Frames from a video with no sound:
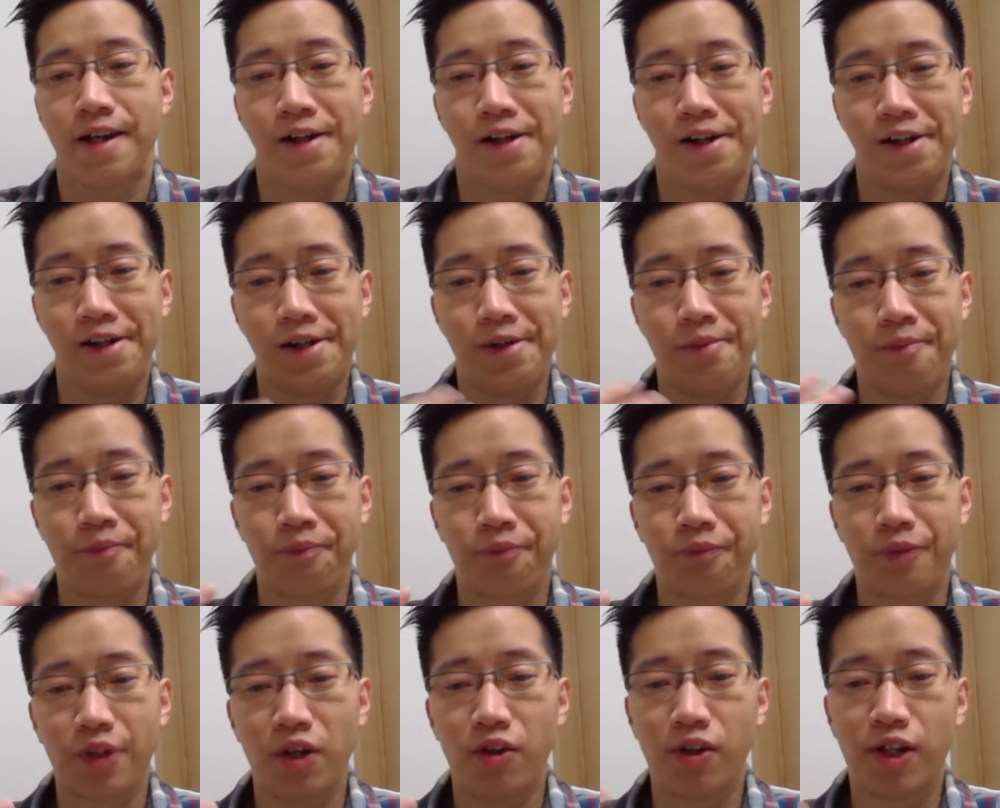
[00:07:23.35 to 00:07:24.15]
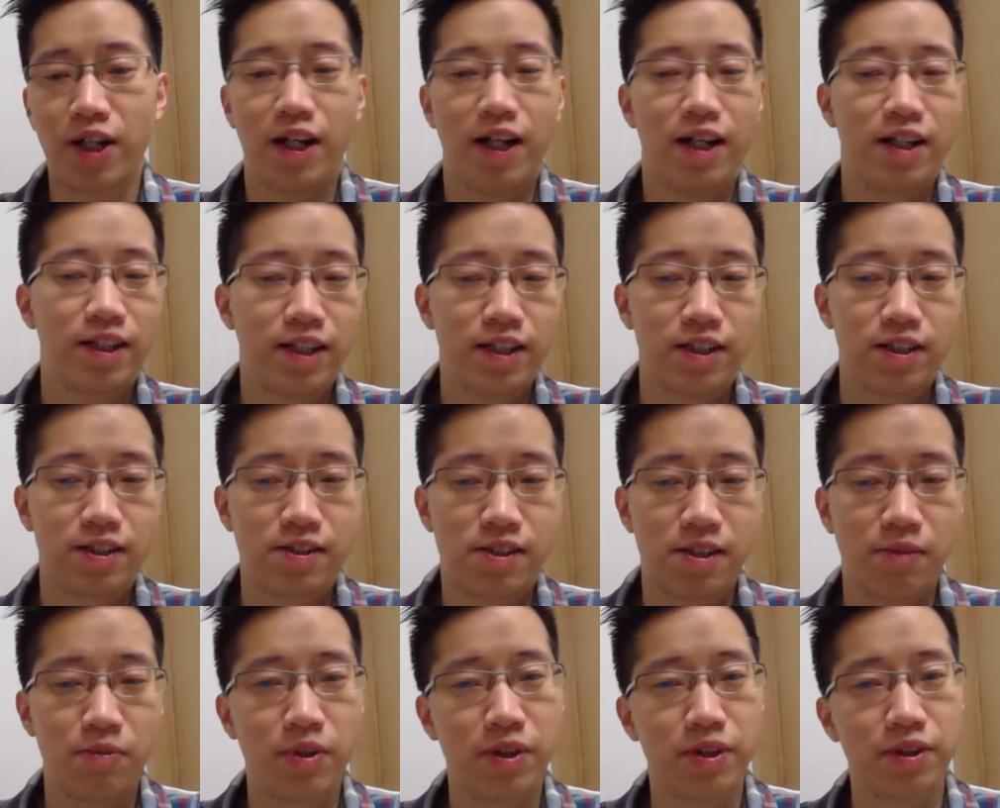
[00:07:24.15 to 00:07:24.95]
okay, I need
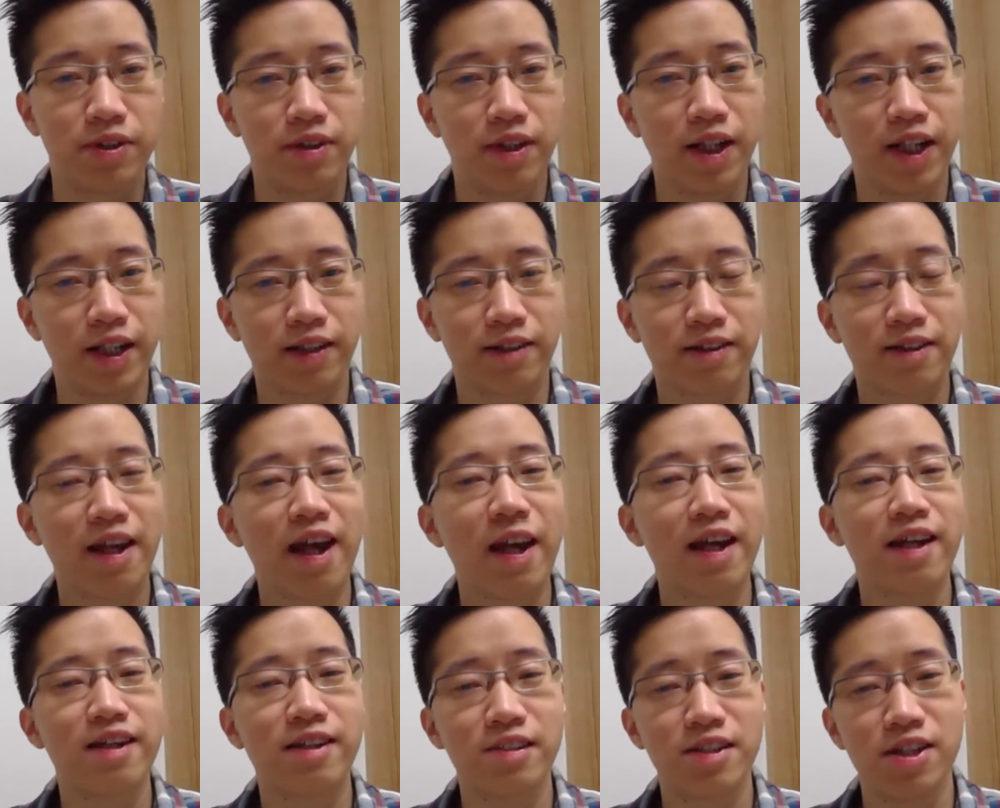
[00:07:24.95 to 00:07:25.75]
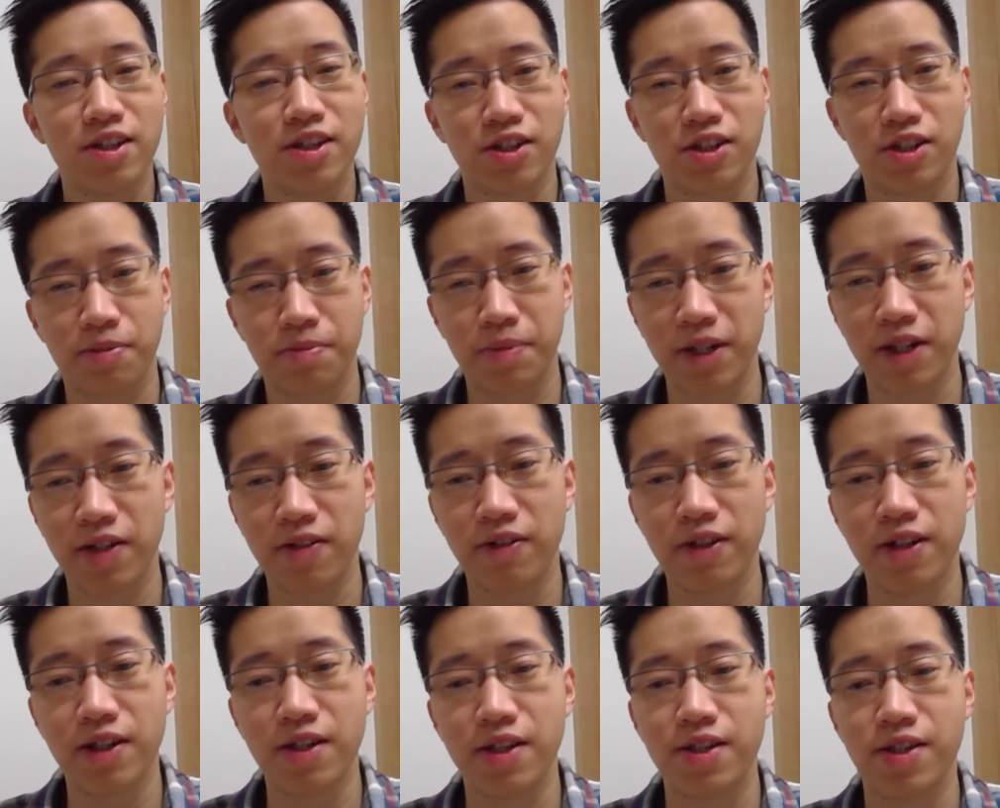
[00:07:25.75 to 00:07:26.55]
someone like 10 years
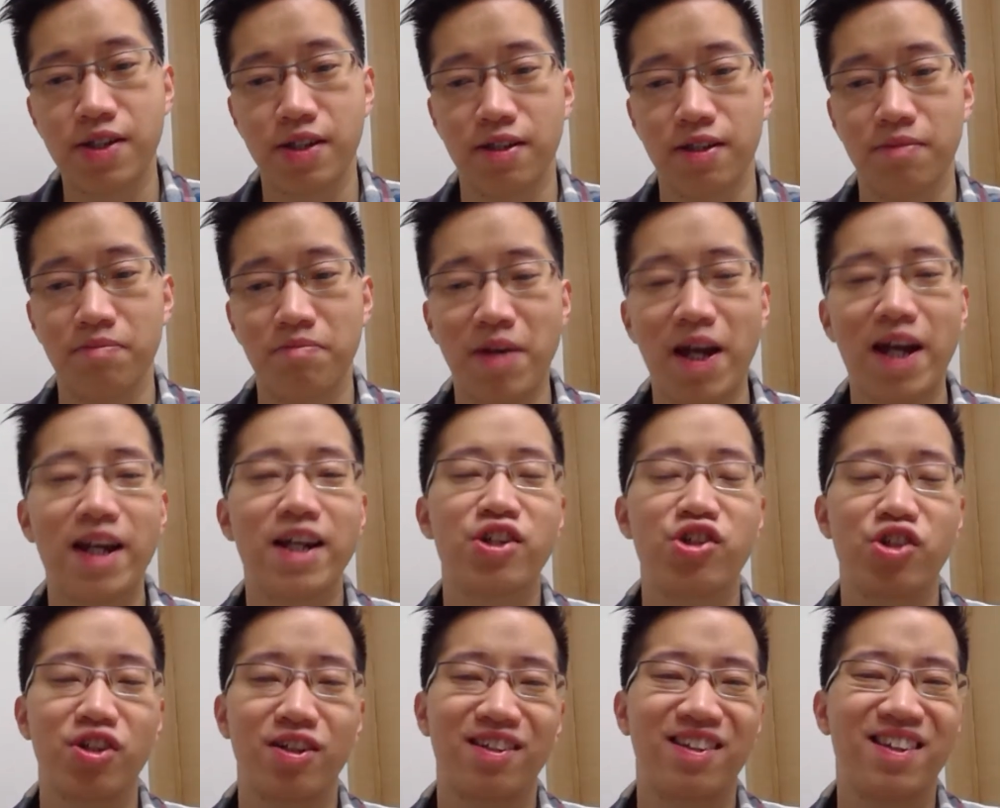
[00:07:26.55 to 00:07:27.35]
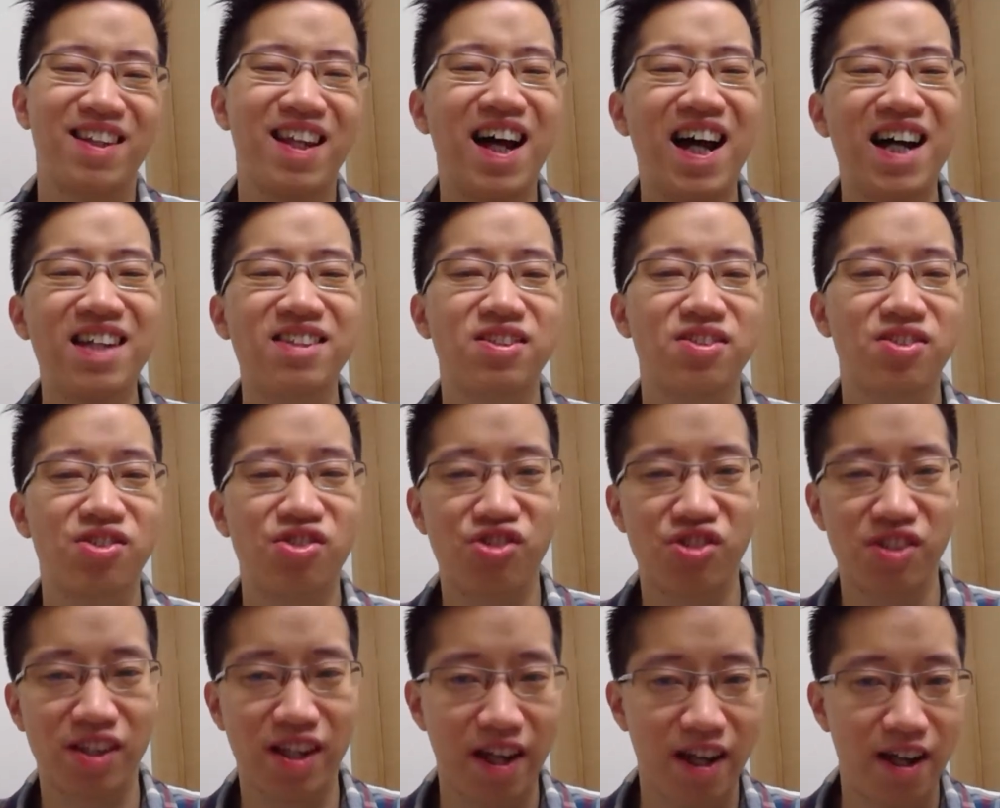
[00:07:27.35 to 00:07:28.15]
experience in managing large
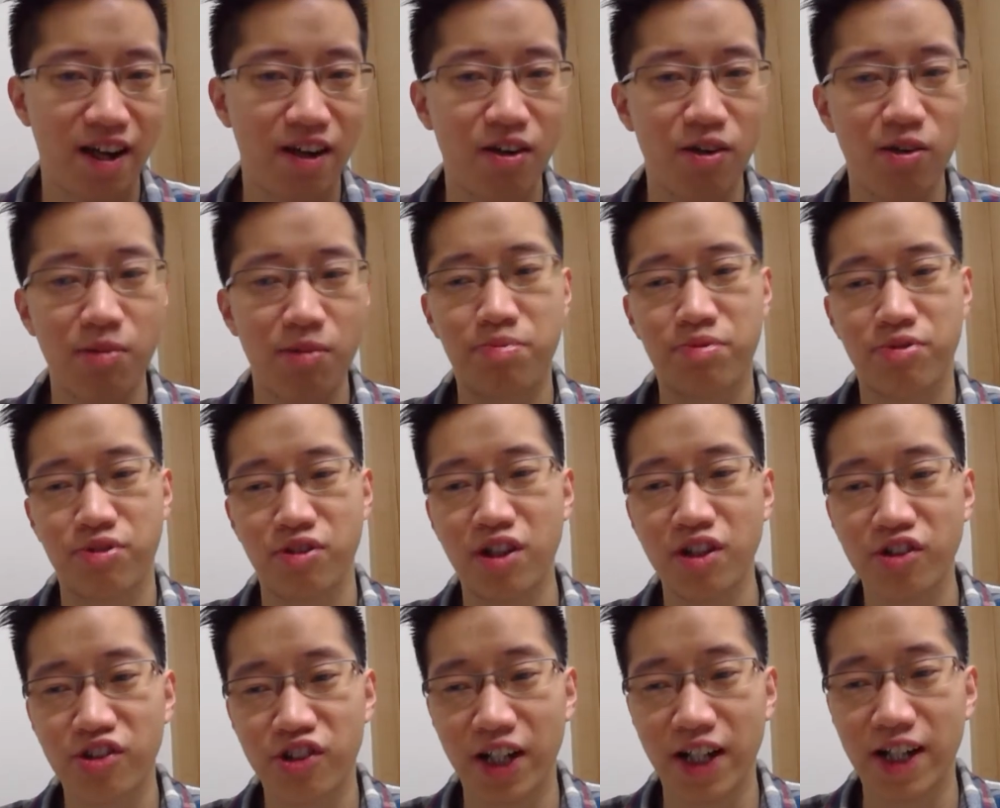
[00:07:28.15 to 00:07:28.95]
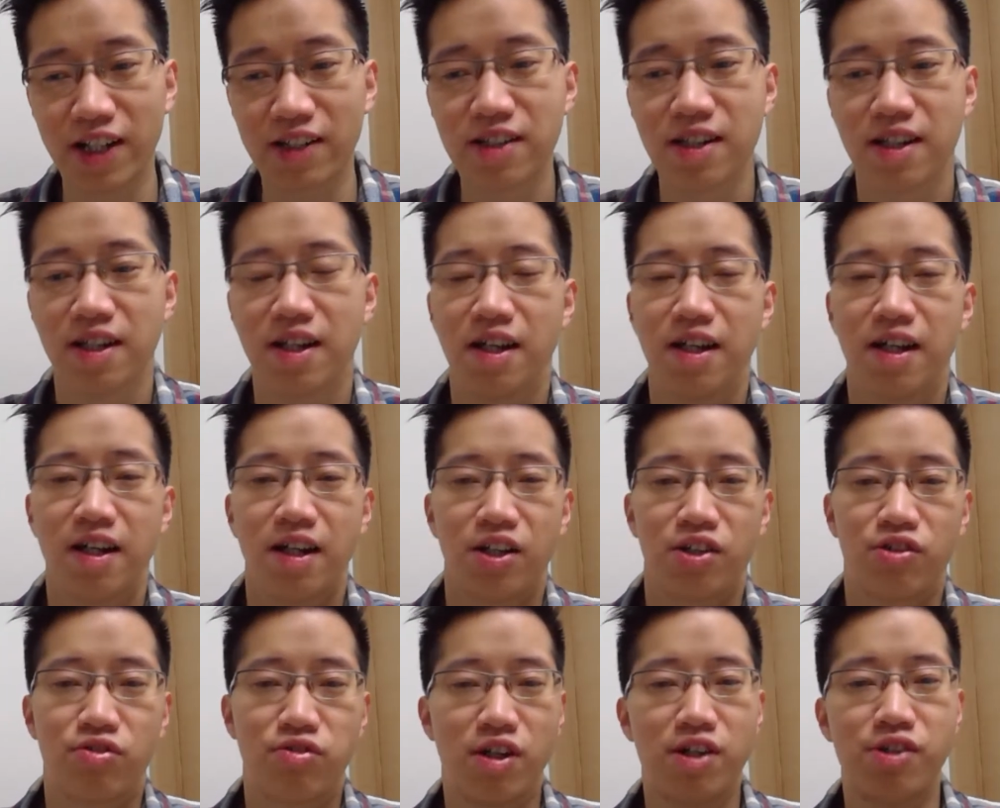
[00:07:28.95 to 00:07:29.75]
scale projects
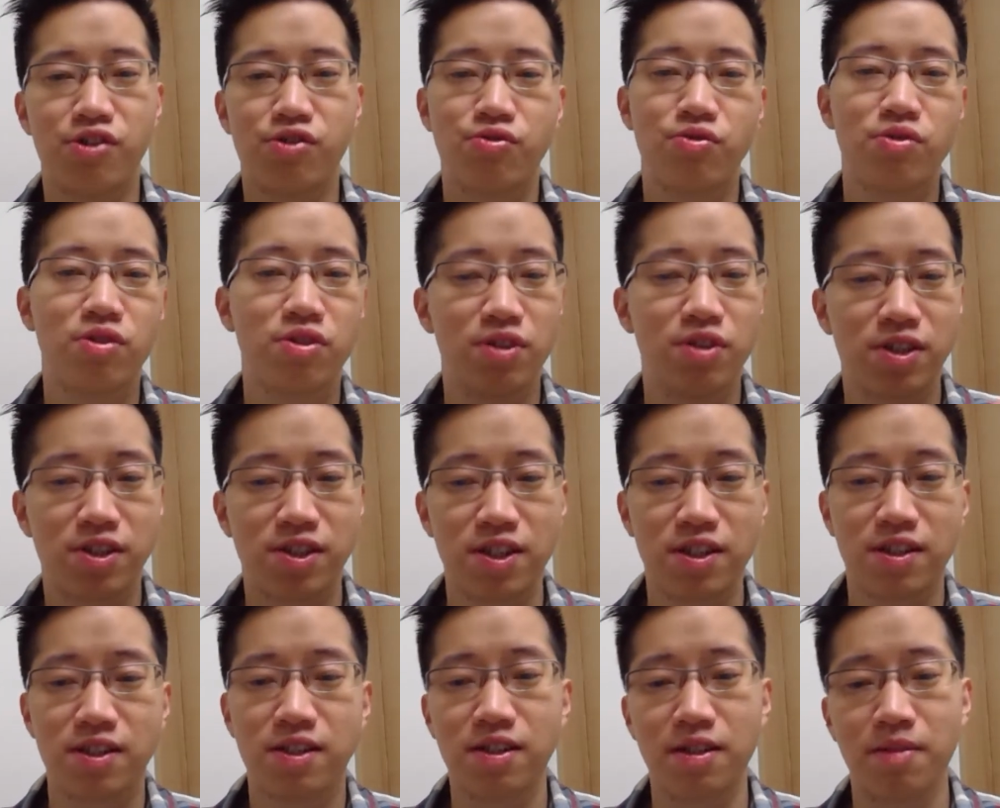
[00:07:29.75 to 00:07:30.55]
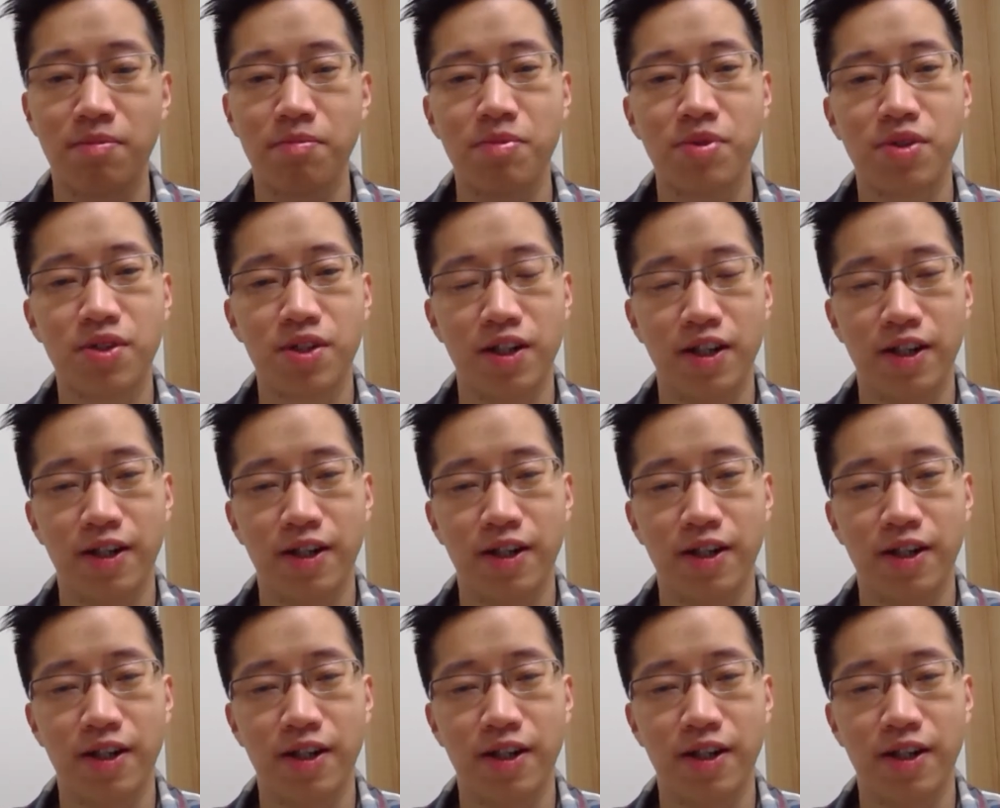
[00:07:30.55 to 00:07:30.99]
to ensure the systems,